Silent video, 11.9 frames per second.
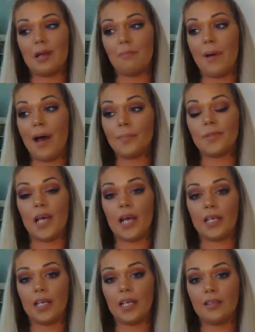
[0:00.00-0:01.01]
on pop
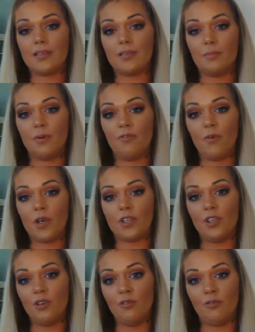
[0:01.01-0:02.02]
sockets before
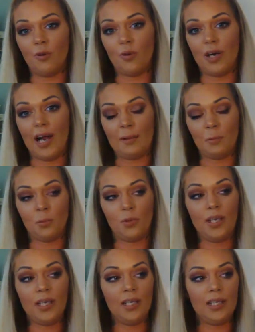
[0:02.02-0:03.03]
Q4. I
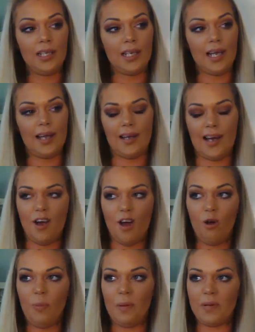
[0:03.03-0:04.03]
really, I, I
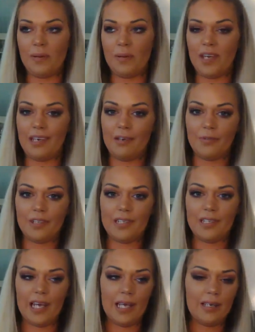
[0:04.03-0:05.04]
hope I'm not making a
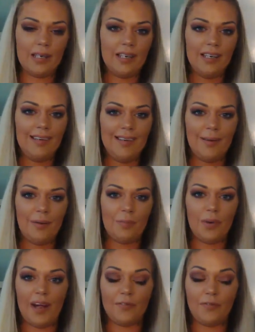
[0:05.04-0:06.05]
mistake,
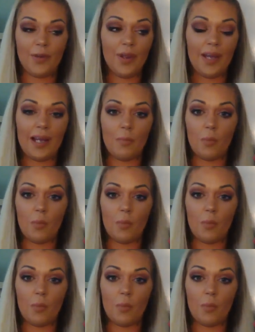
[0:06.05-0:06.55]
but I feel like I'm